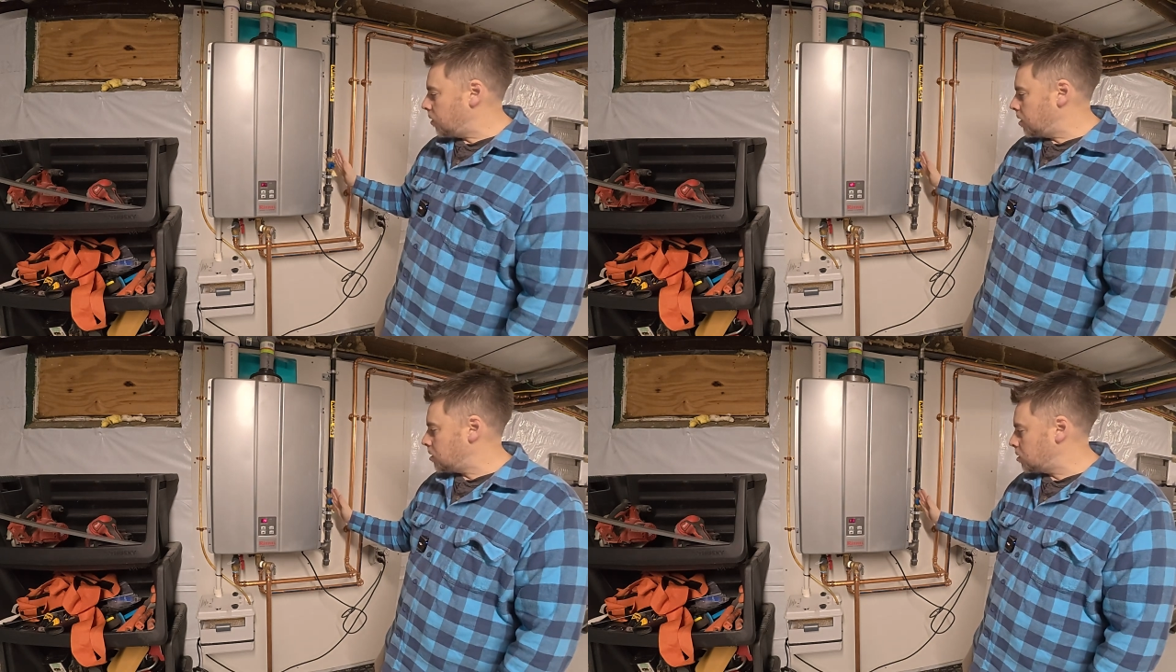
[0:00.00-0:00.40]

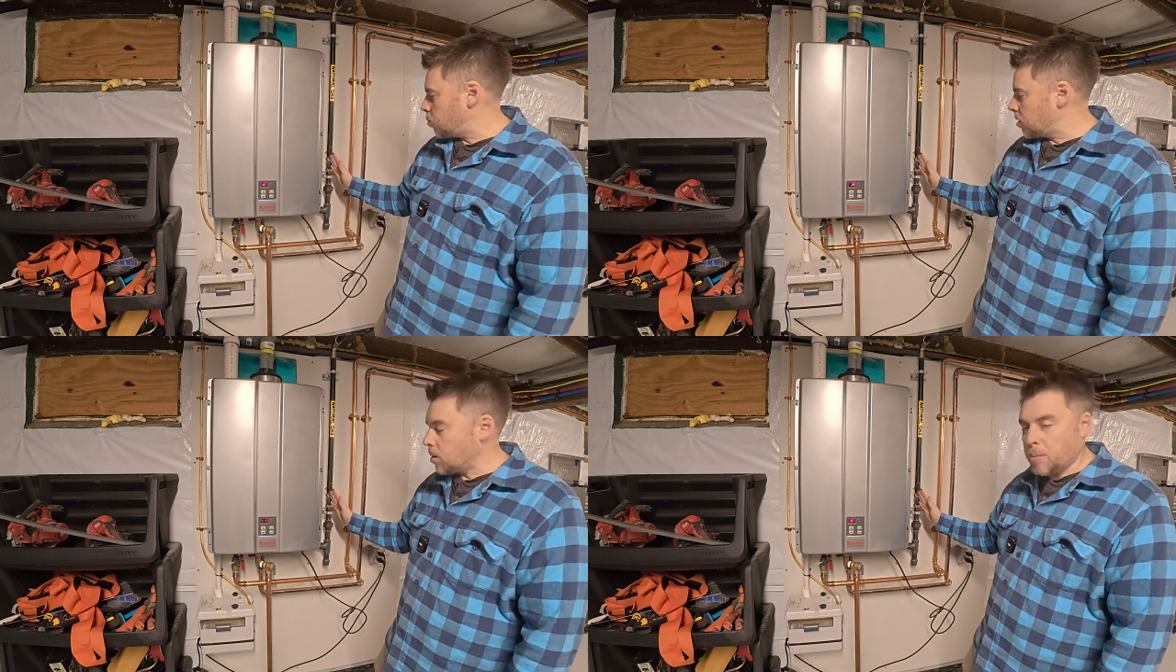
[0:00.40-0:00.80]
When this is
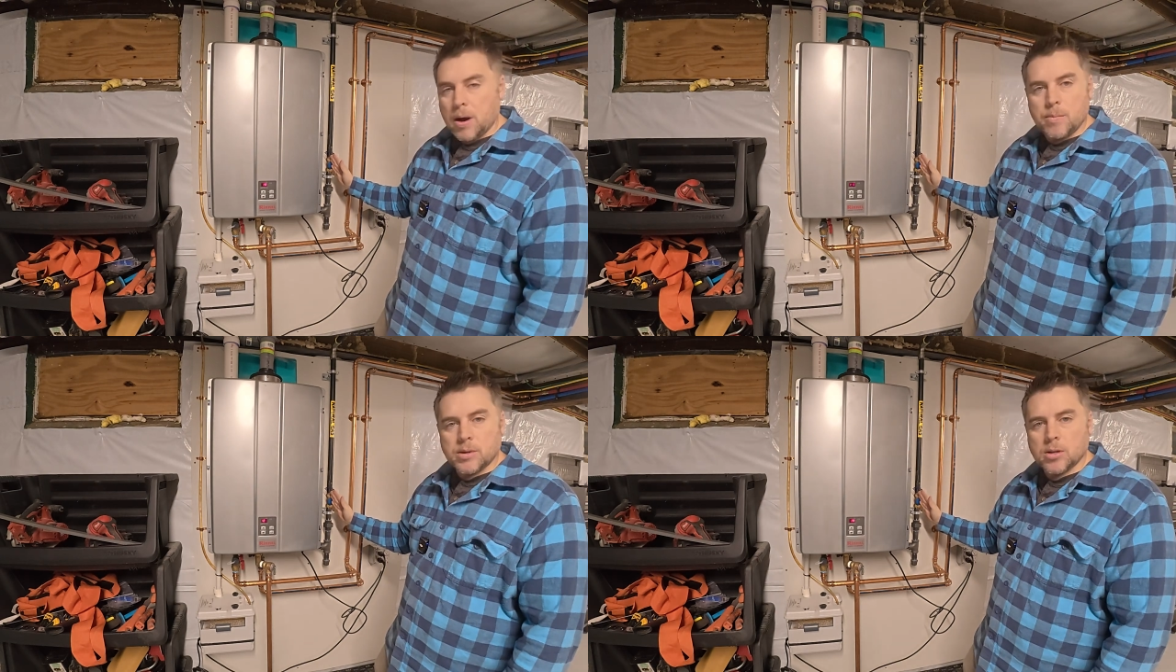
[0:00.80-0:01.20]
with the
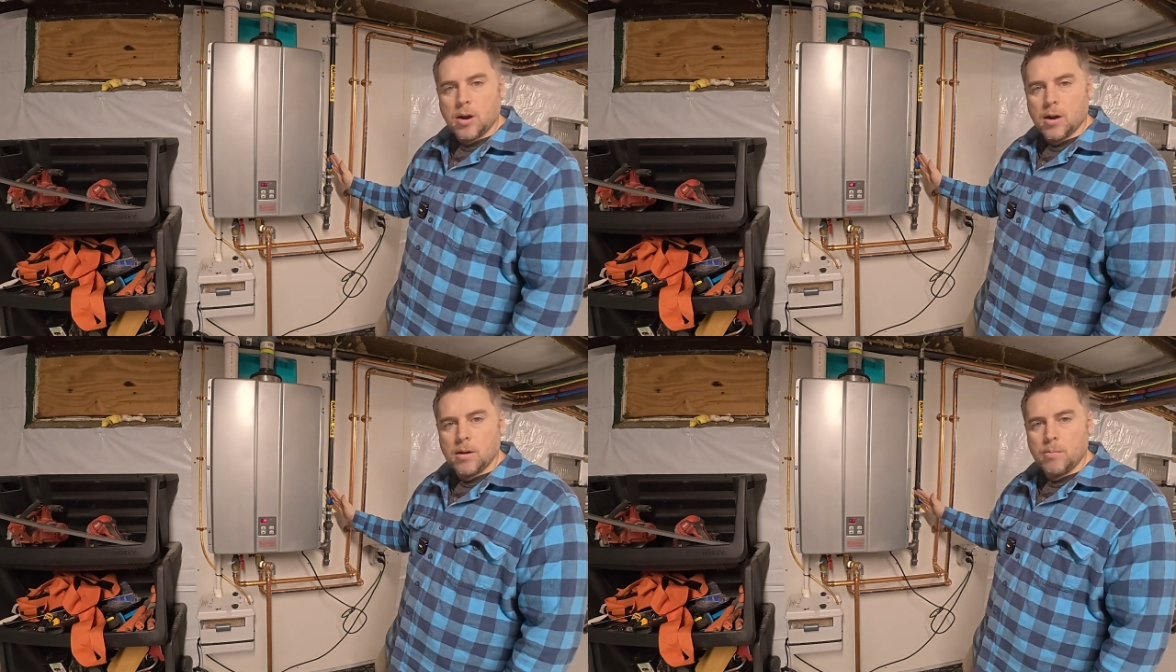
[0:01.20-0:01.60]
pipe, it's
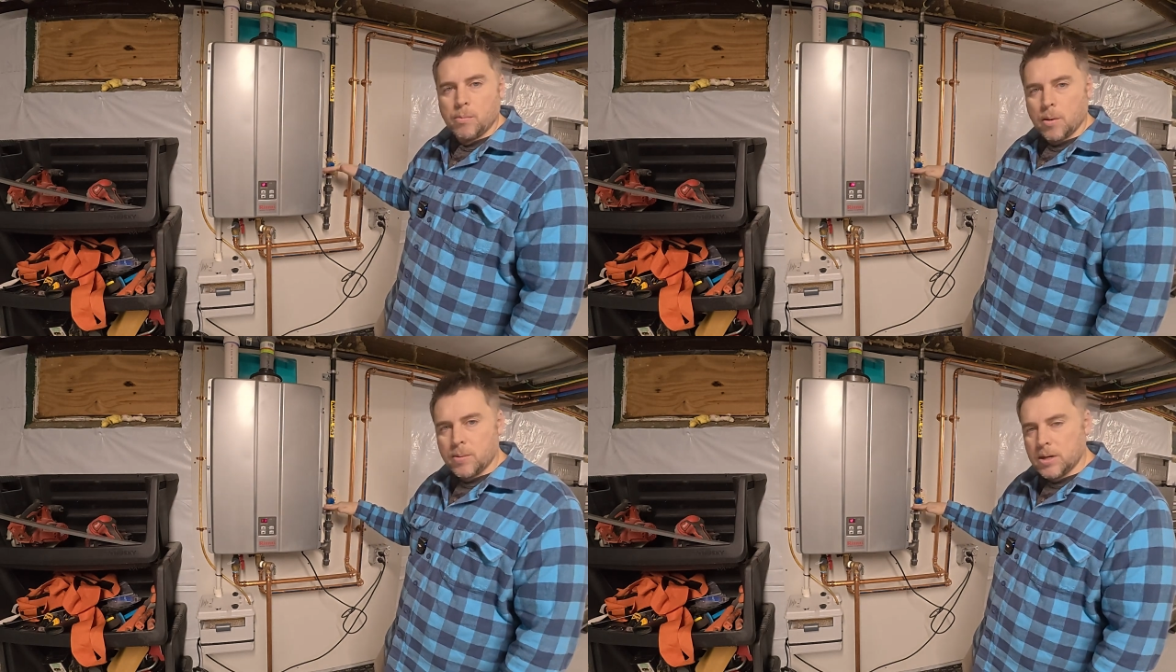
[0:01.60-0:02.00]
on,
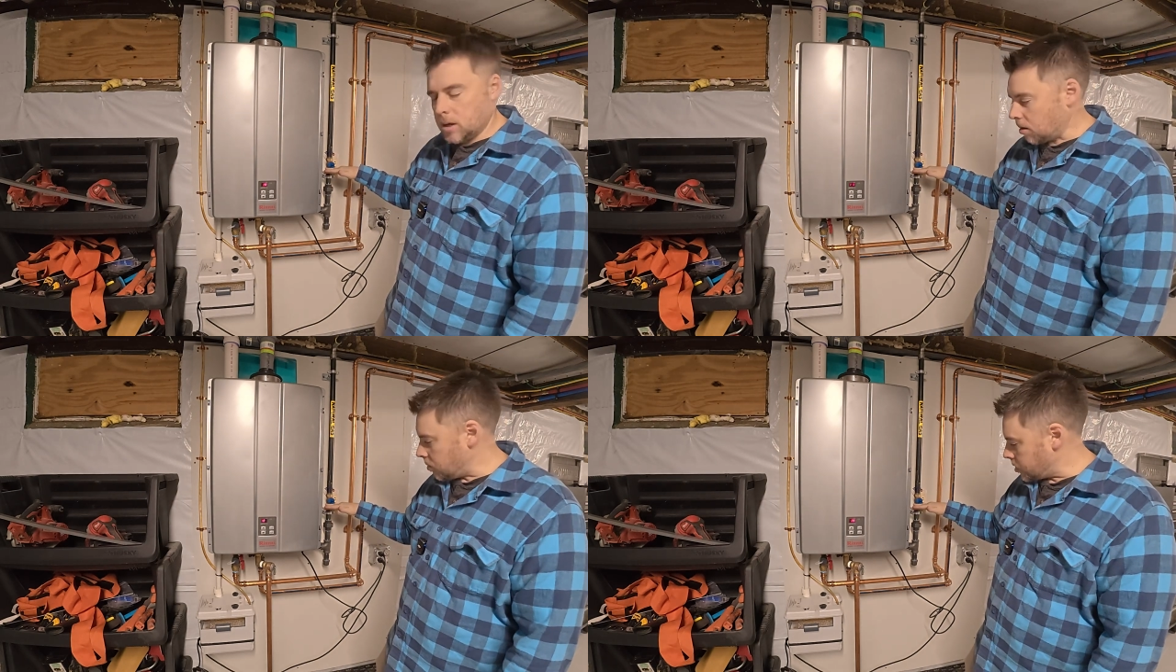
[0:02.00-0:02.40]

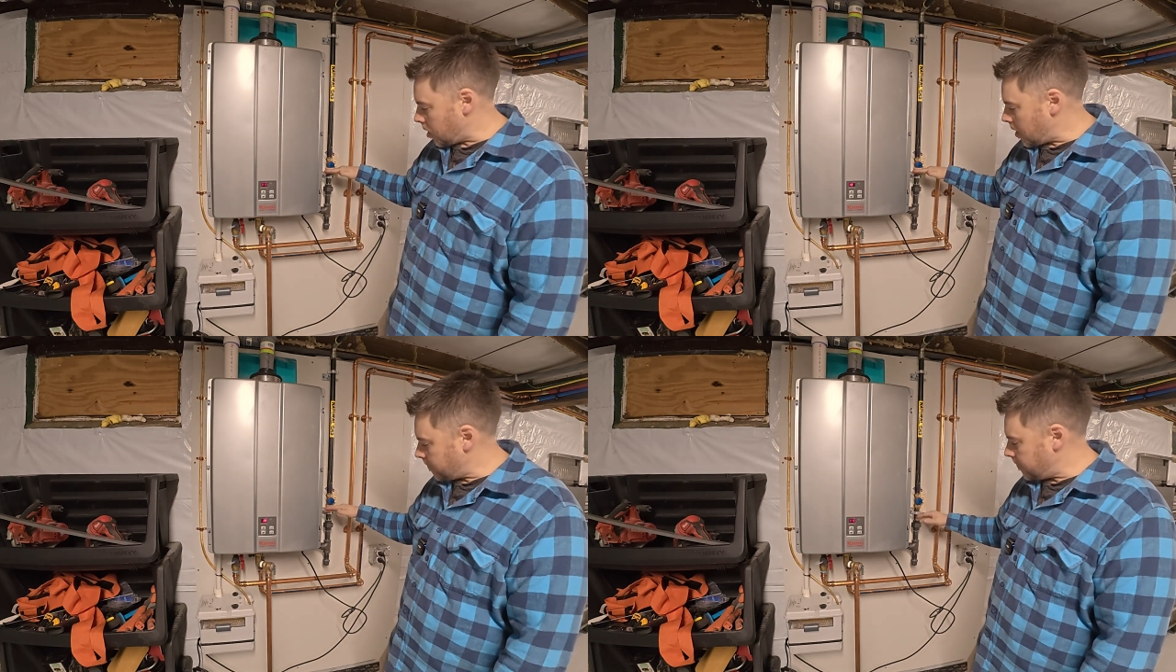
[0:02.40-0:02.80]
perpendicular is
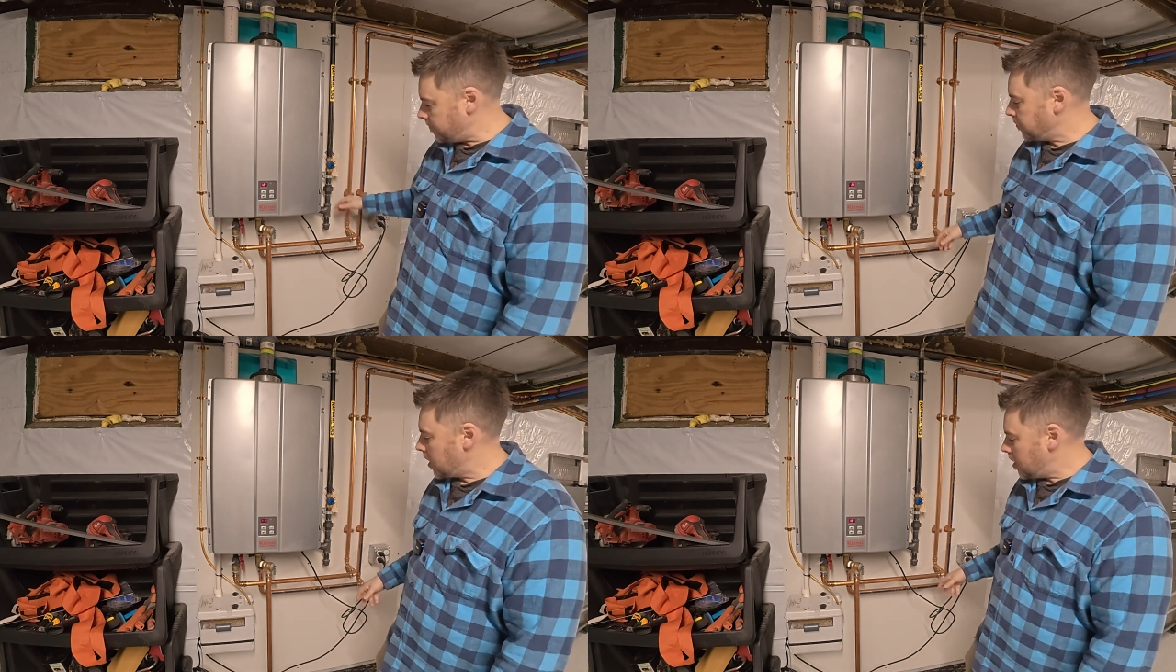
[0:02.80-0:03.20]
off.
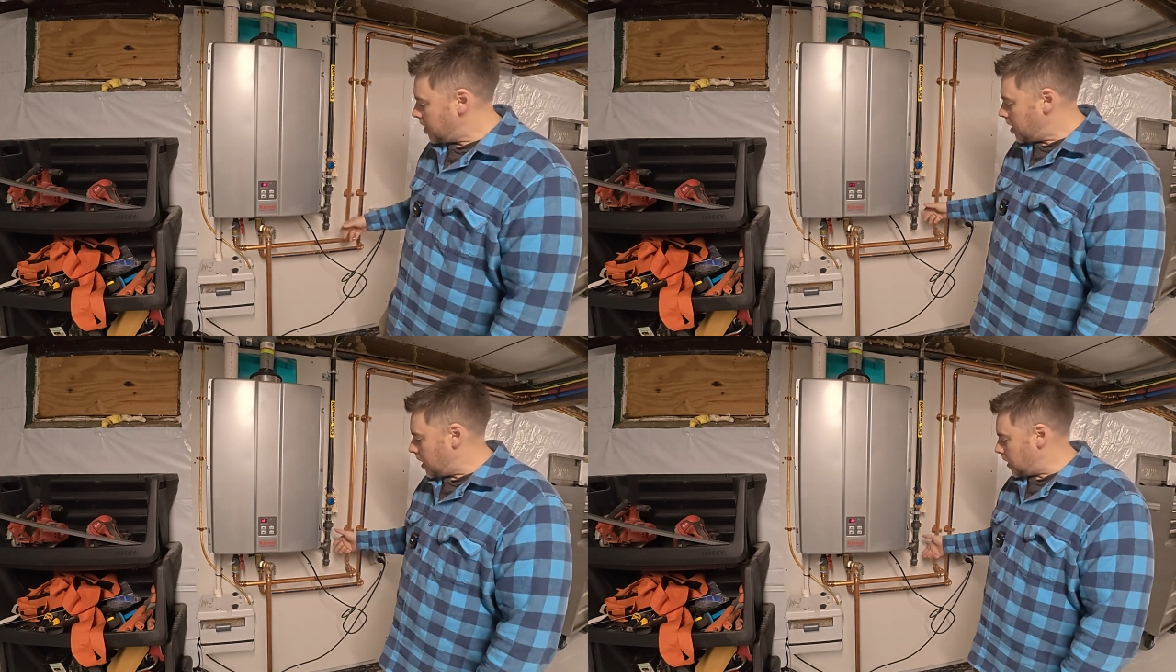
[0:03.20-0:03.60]

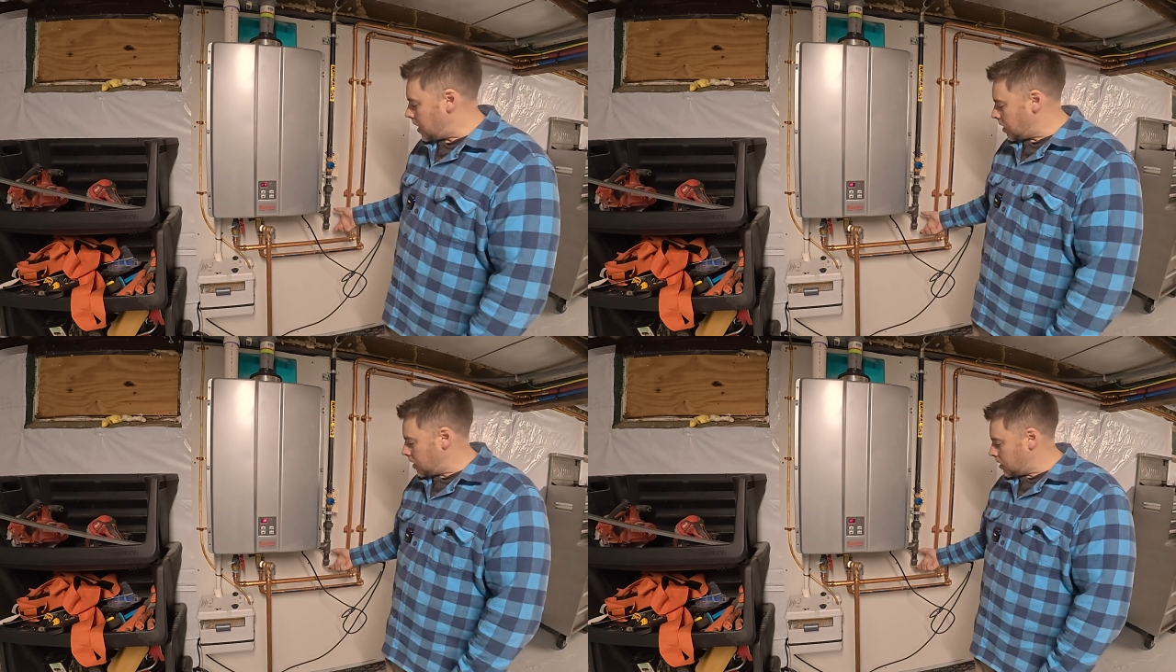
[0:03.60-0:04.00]
And then